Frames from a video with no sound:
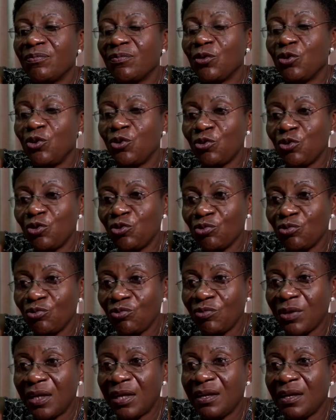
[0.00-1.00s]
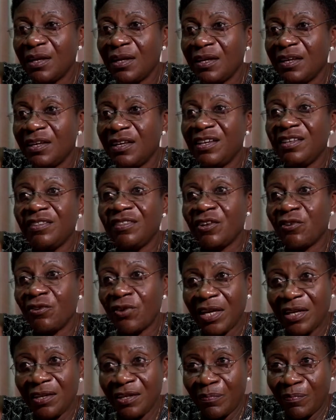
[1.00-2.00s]
your children in the
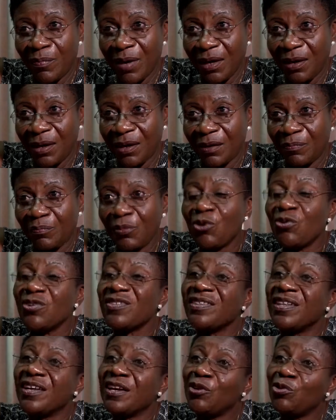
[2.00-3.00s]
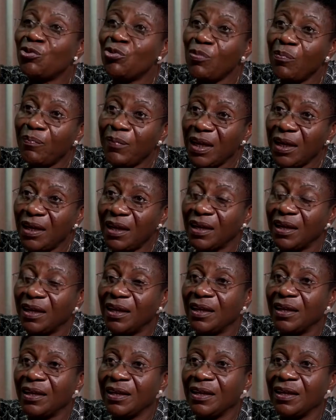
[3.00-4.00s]
right manner because there are too many.
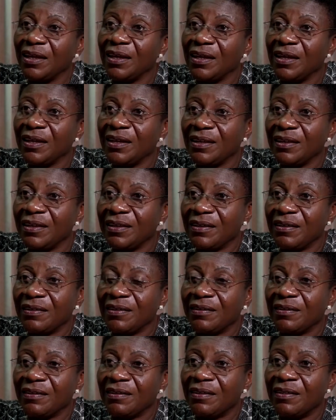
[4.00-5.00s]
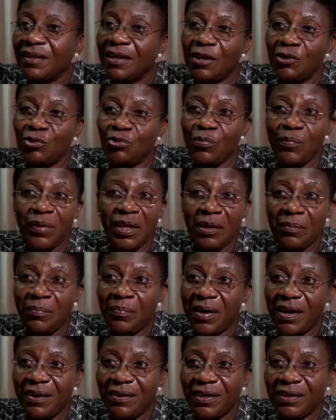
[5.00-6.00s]
There are too many
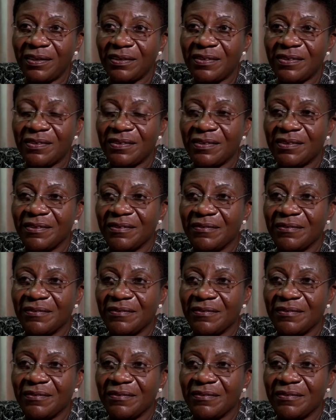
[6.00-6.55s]
parents.